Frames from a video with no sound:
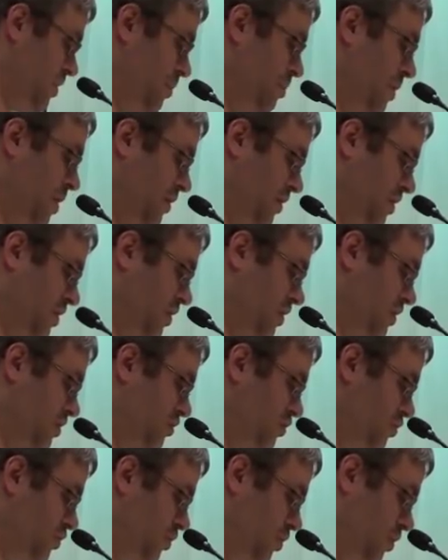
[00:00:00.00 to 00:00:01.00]
embarking on
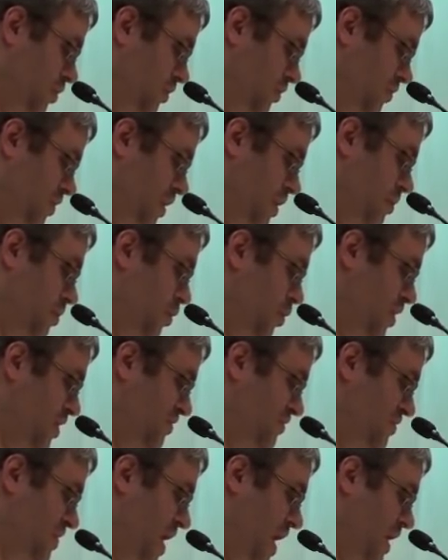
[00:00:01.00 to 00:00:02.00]
a new course? In
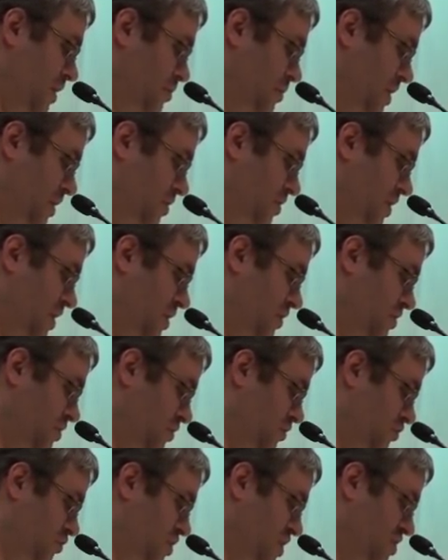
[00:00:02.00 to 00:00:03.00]
point of fact, Michael
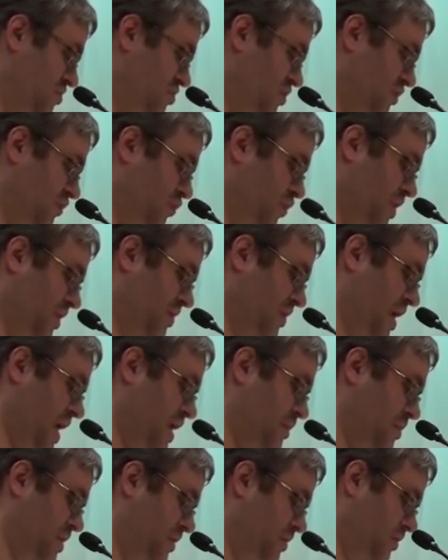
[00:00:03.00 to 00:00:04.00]
Harrington's strategy of
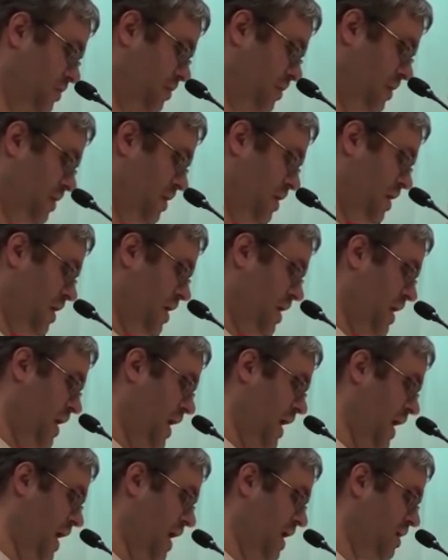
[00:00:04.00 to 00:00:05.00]
realignment
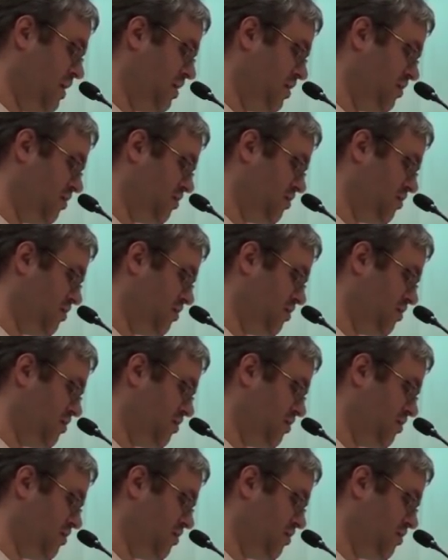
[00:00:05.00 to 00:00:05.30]
and